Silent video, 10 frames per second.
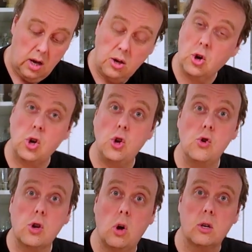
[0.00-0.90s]
You could
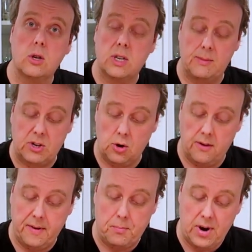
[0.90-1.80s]
use also some sort
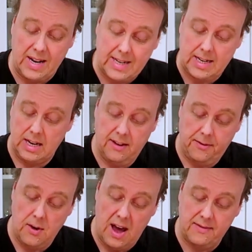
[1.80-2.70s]
of a press
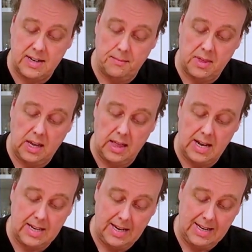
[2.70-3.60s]
if you have something
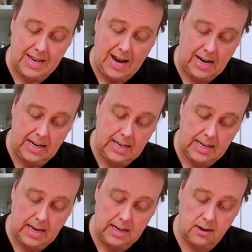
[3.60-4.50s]
that's exactly the
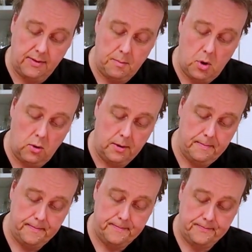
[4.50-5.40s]
size of the mold.
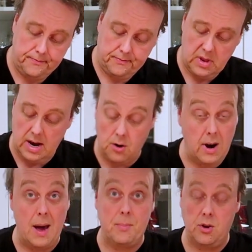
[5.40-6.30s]
I
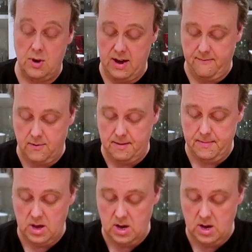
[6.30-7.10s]
don't happen to have one.